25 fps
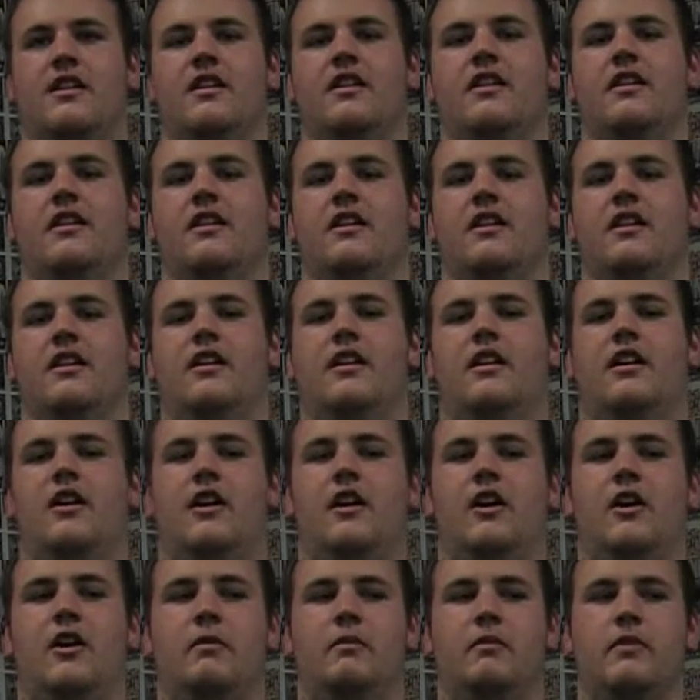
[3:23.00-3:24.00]

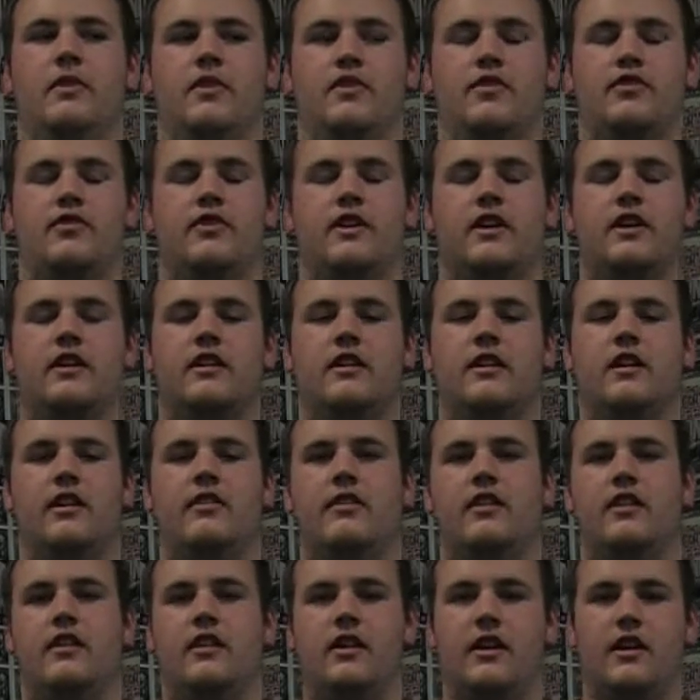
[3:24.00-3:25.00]
Is freaking love
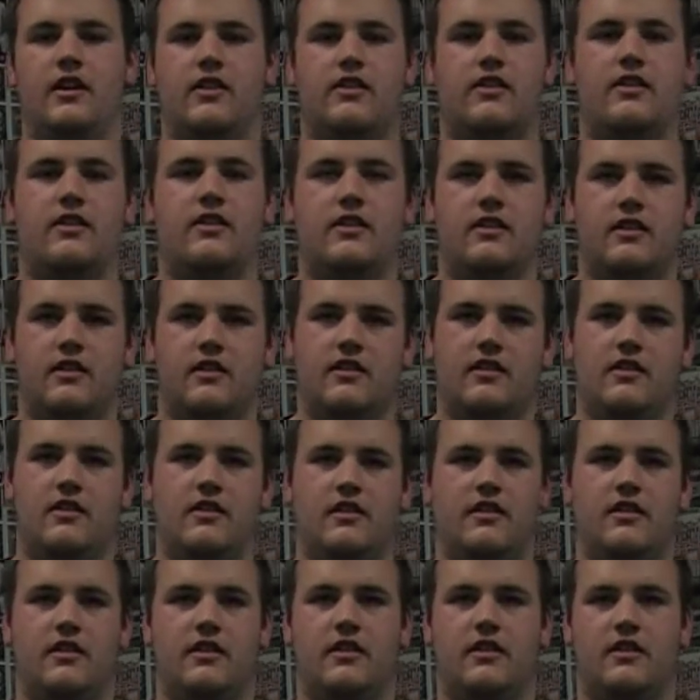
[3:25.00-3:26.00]
it an answer
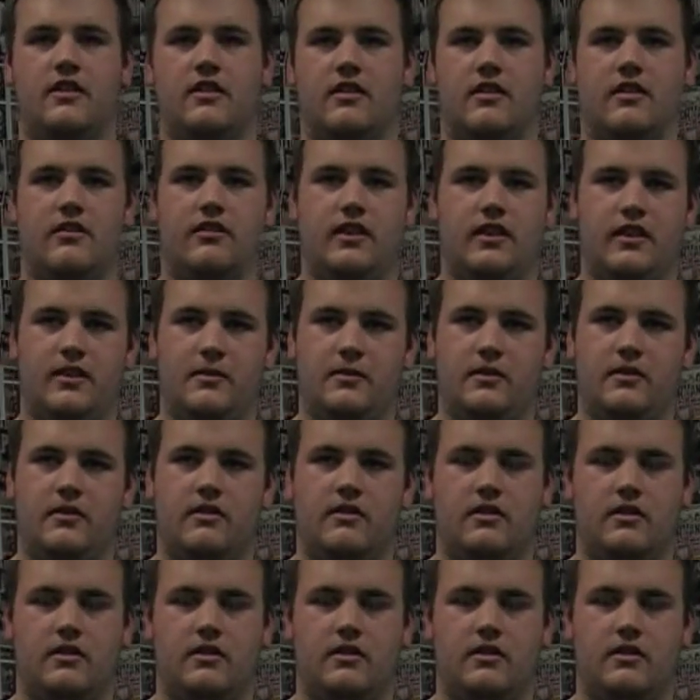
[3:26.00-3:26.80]
that's available?